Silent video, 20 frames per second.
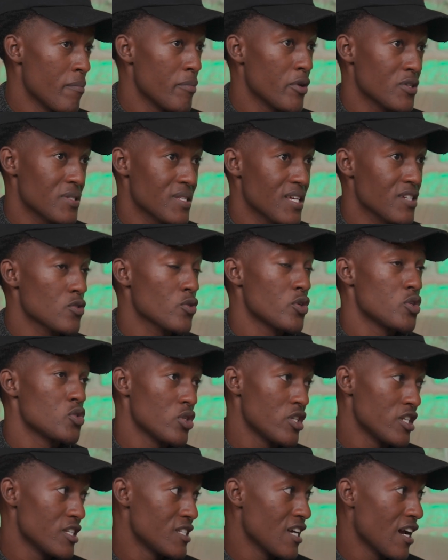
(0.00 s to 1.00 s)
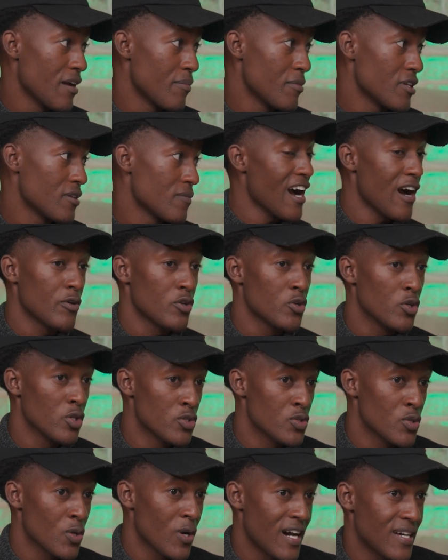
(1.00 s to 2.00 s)
Because that's going to determine. I would
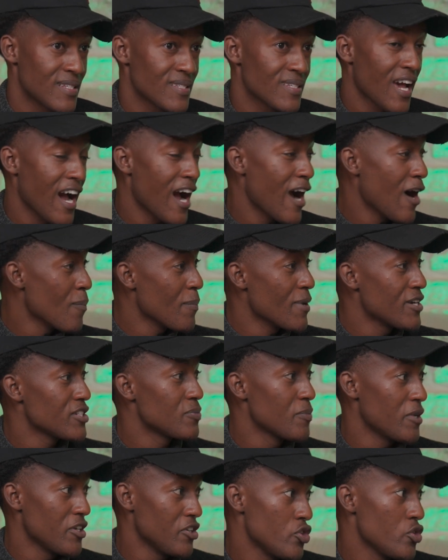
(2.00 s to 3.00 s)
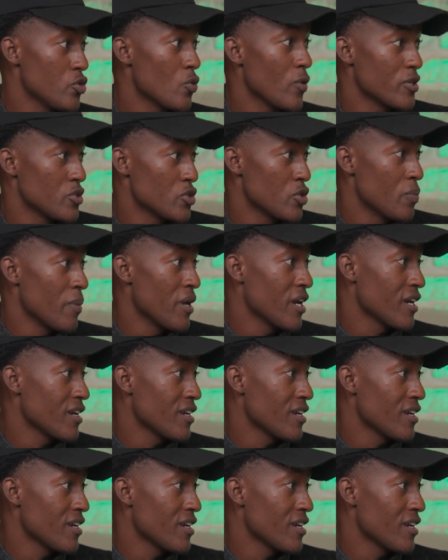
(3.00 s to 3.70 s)
also ask, how much money do you want to make